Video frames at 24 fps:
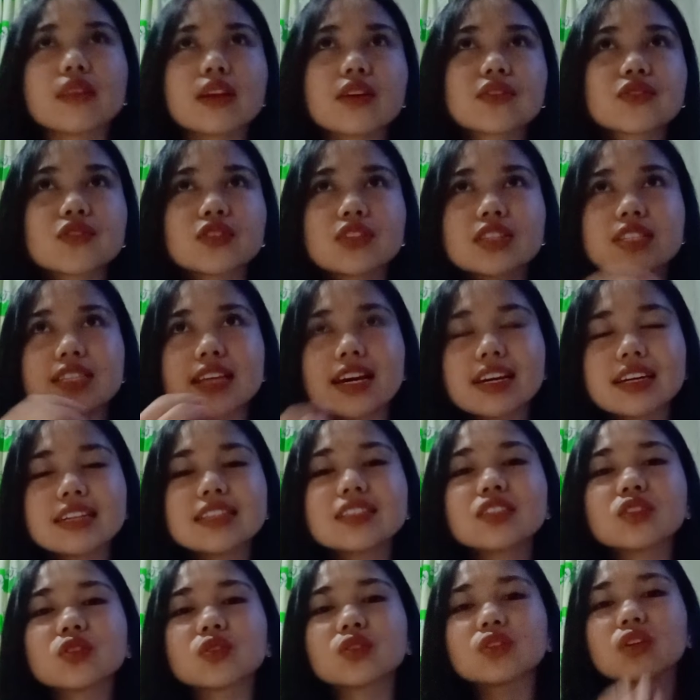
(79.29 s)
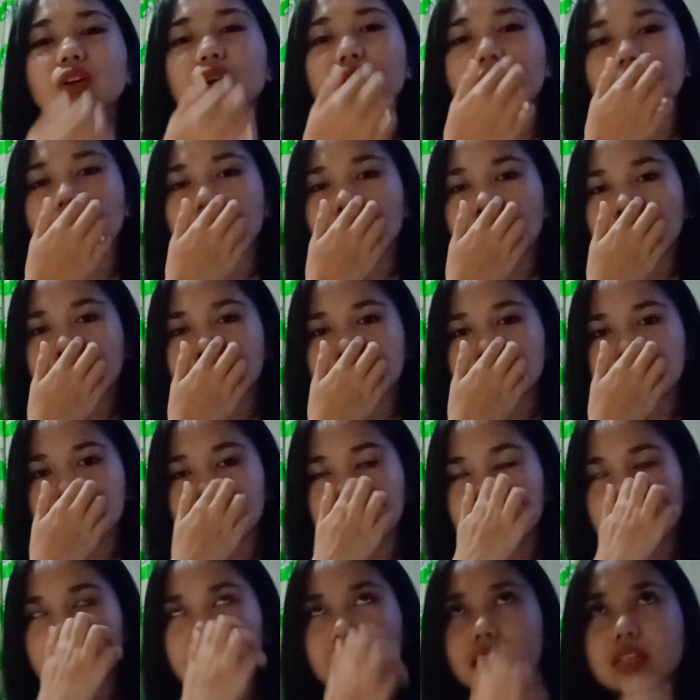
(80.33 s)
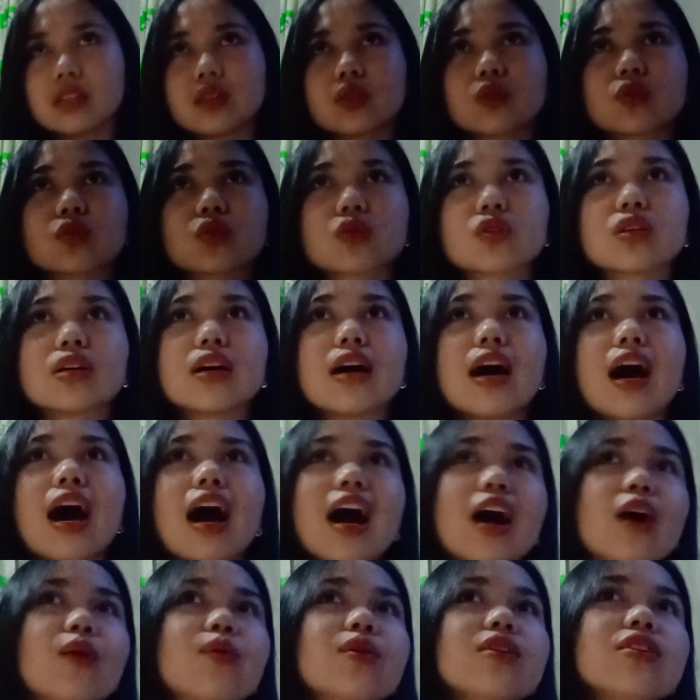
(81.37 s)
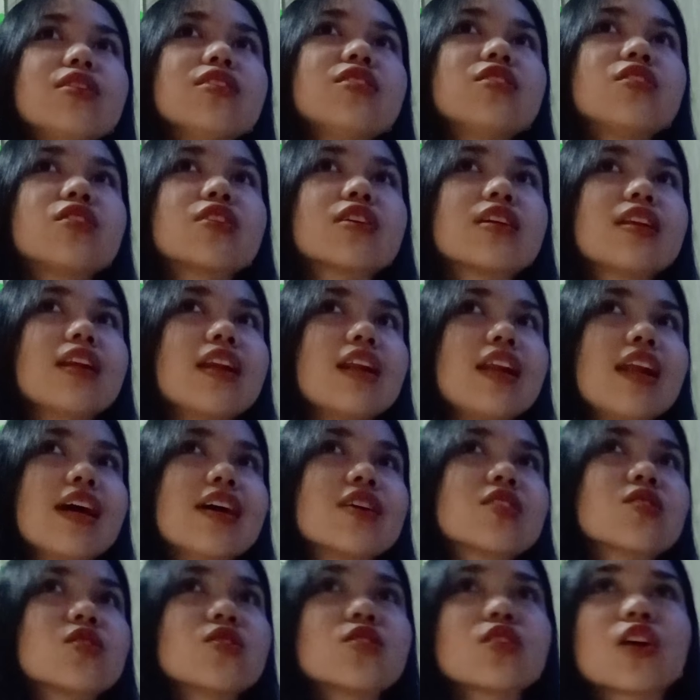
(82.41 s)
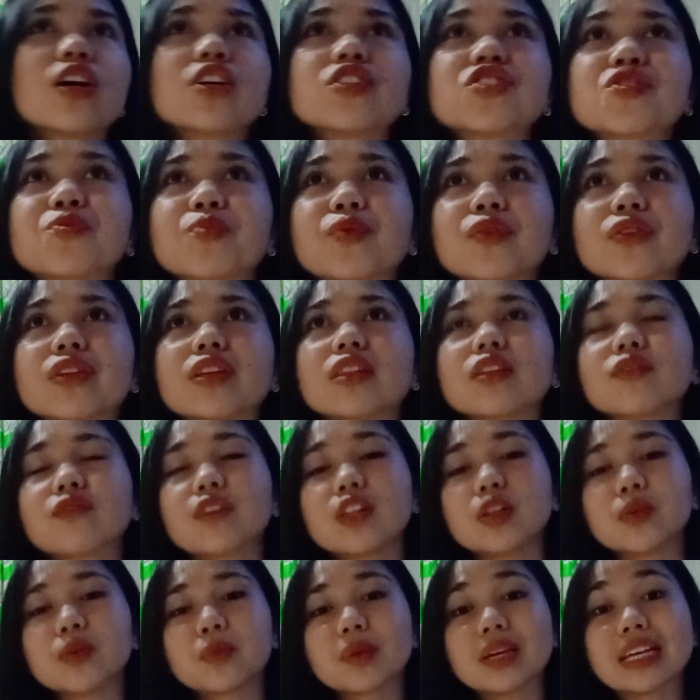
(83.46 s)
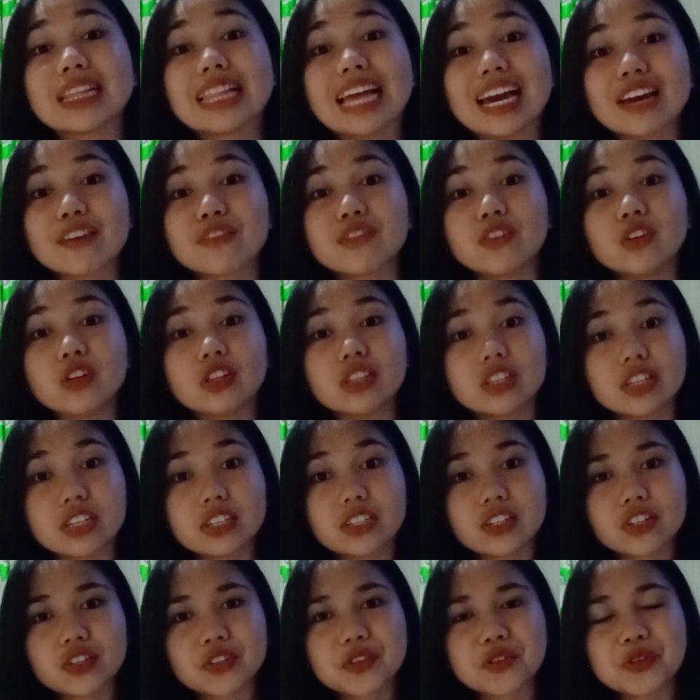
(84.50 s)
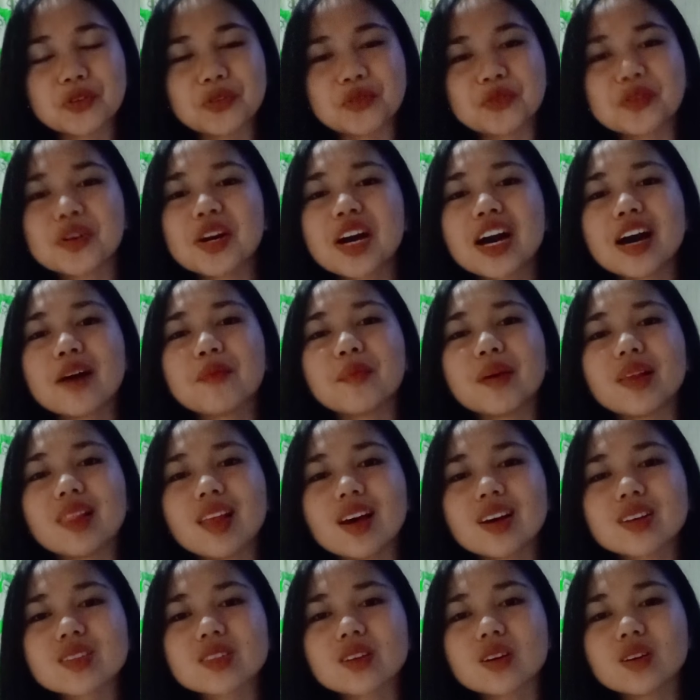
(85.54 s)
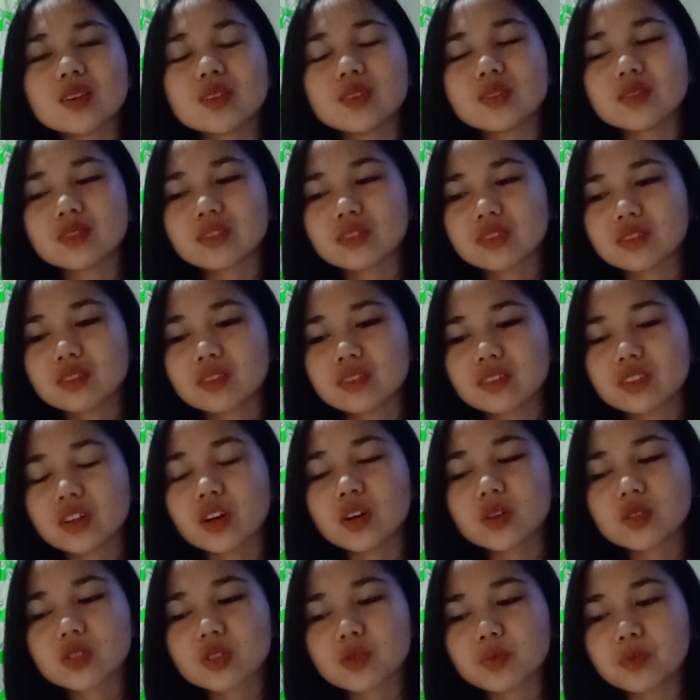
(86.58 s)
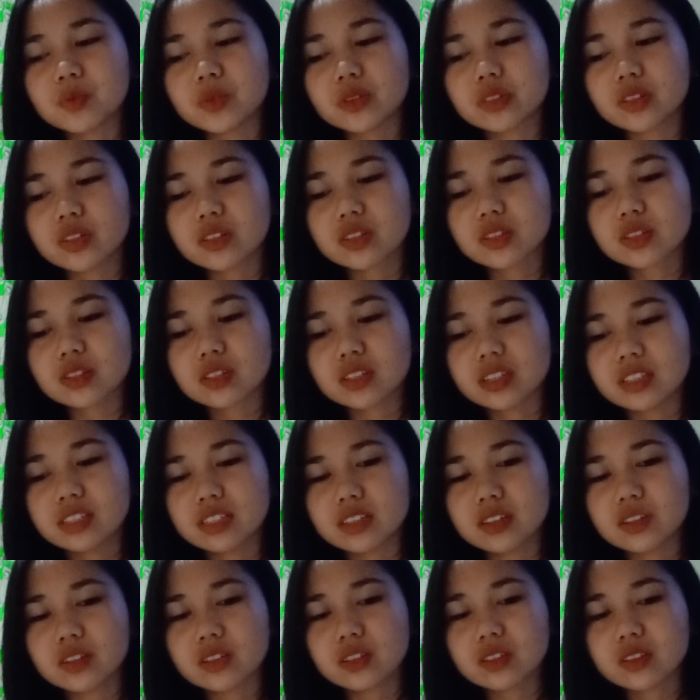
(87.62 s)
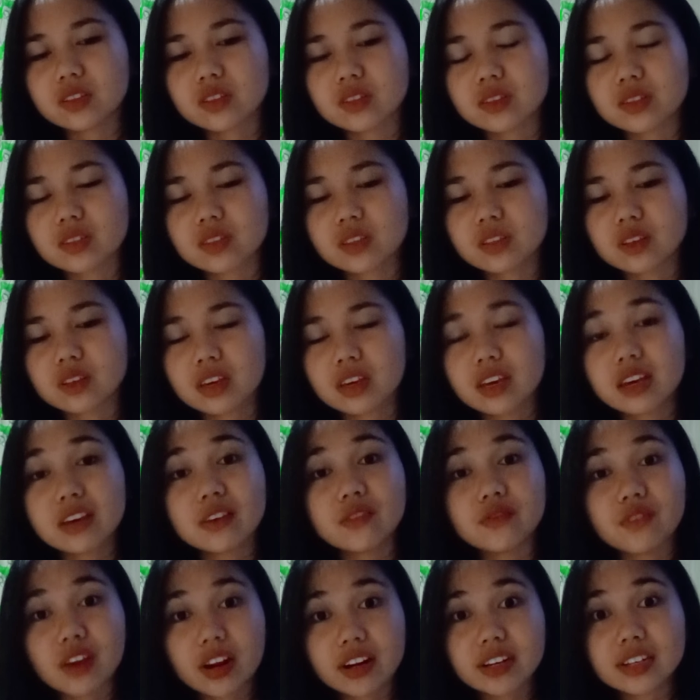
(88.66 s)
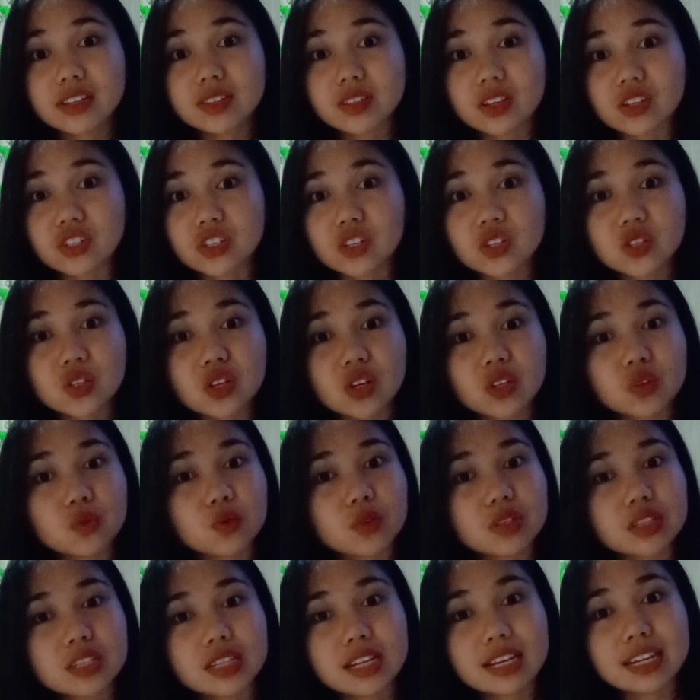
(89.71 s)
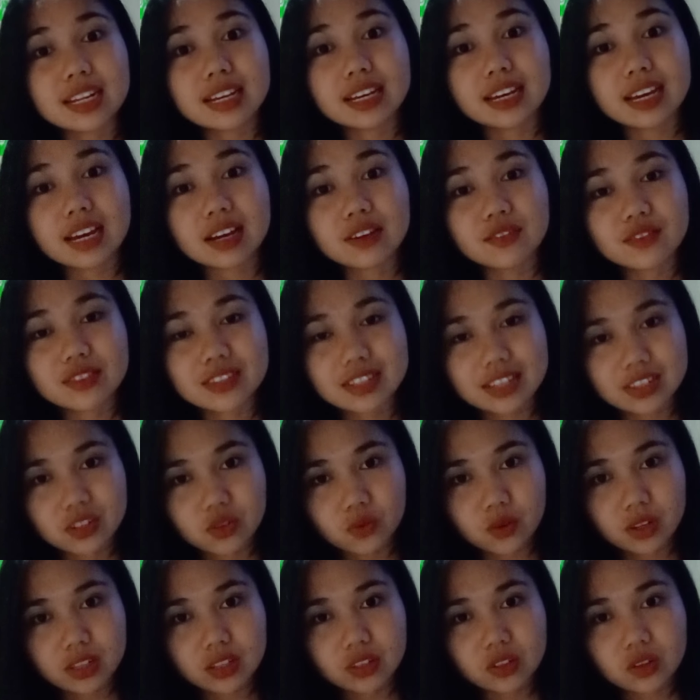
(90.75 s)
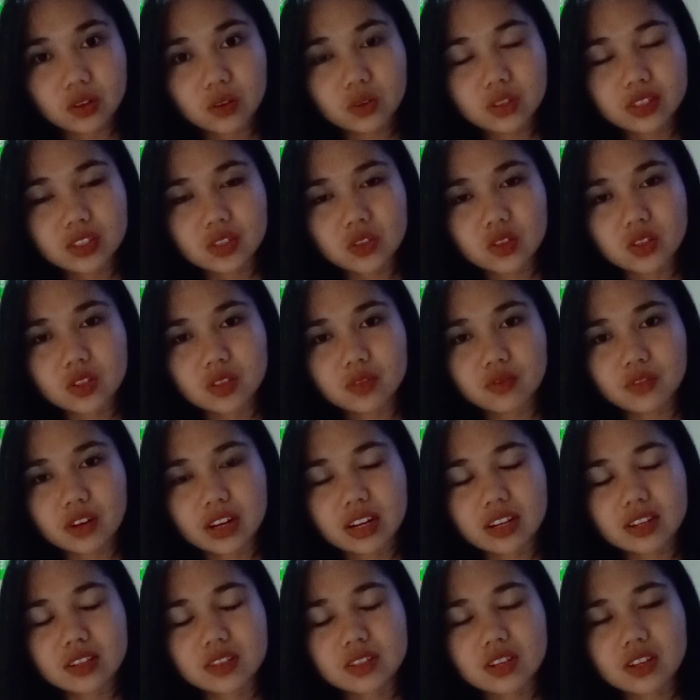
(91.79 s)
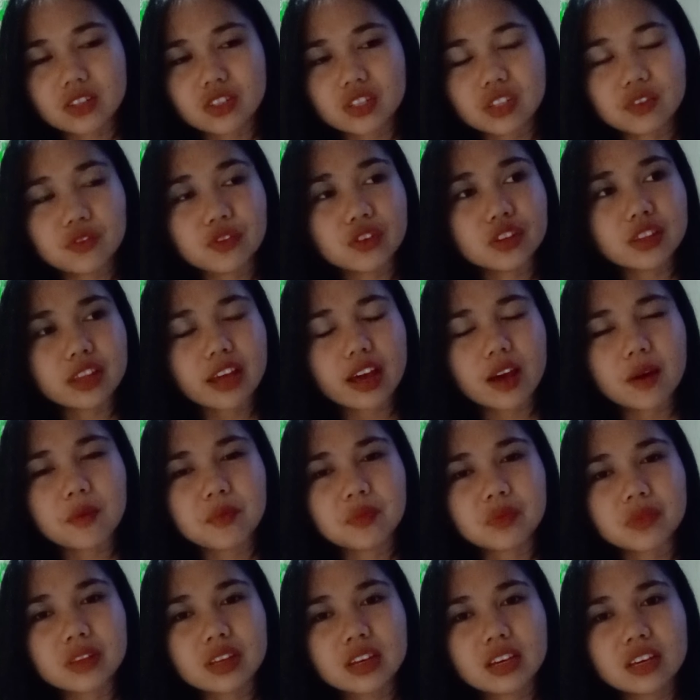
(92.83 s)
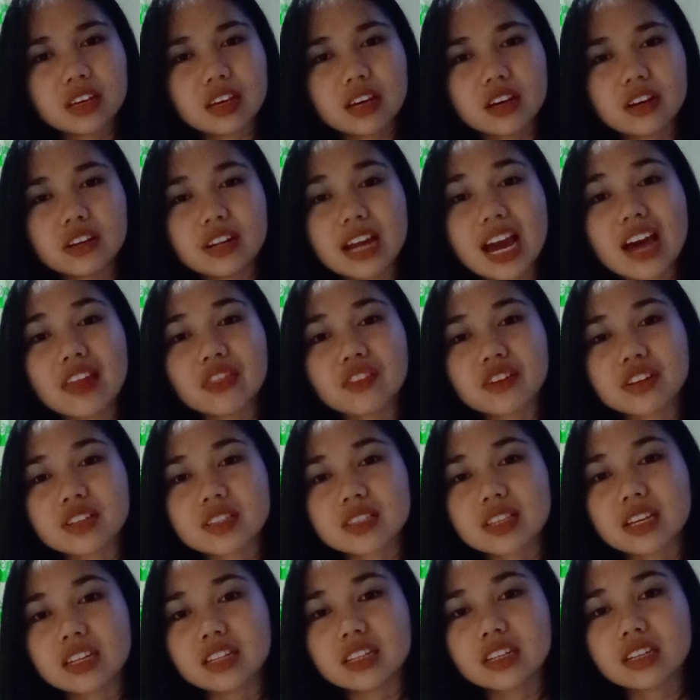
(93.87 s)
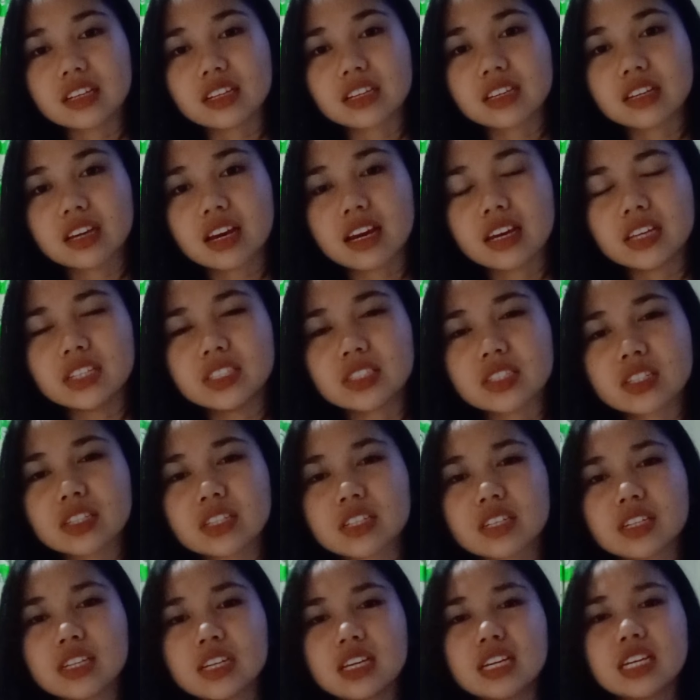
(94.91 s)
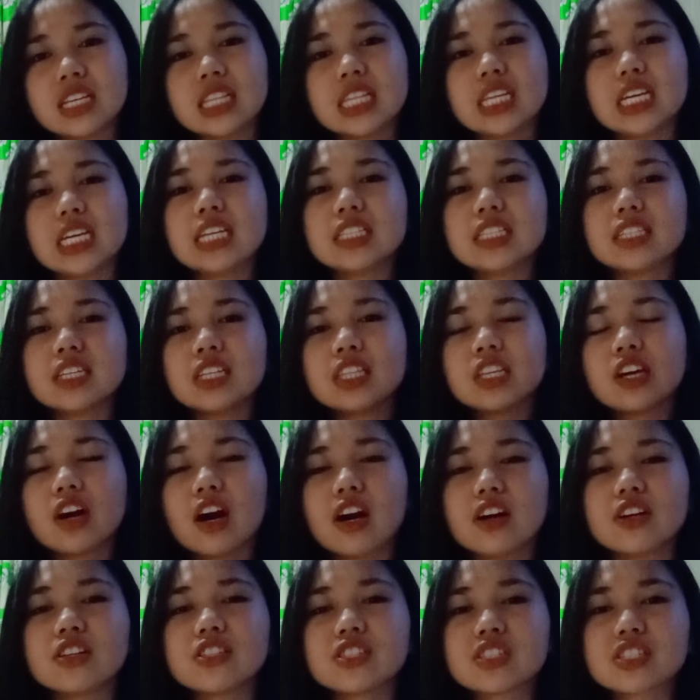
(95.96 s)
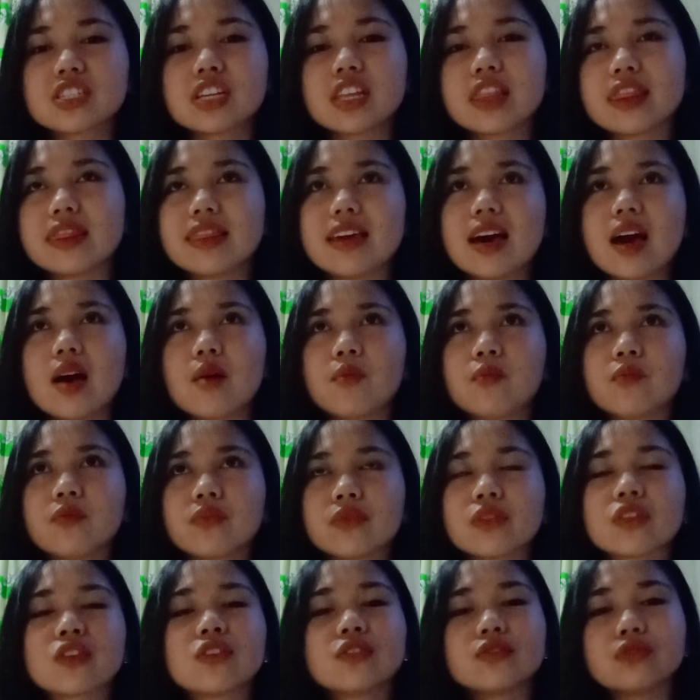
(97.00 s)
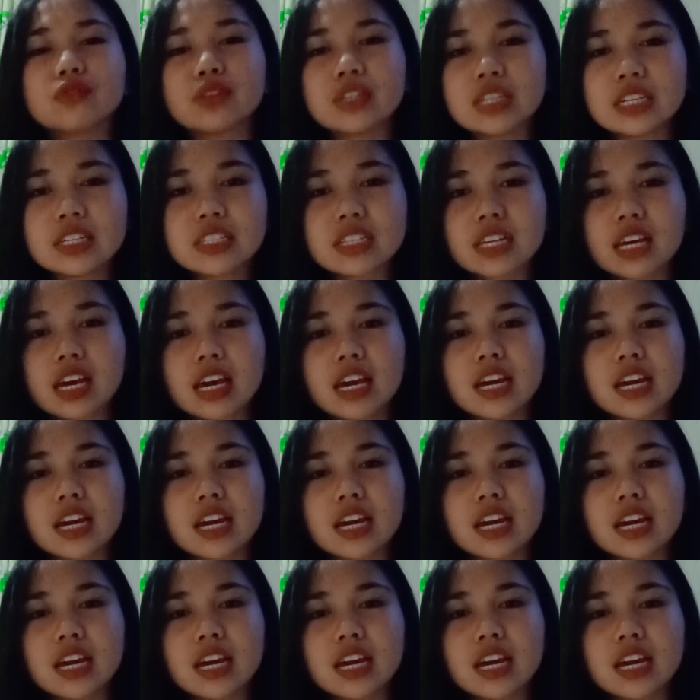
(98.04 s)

So the second question is, how will your lesson contribute in developing lifelong learners? So my lesson contribute as it is very essential. So it was what I have said a while ago. It is very essential for them and understanding, and it encouraged them to read.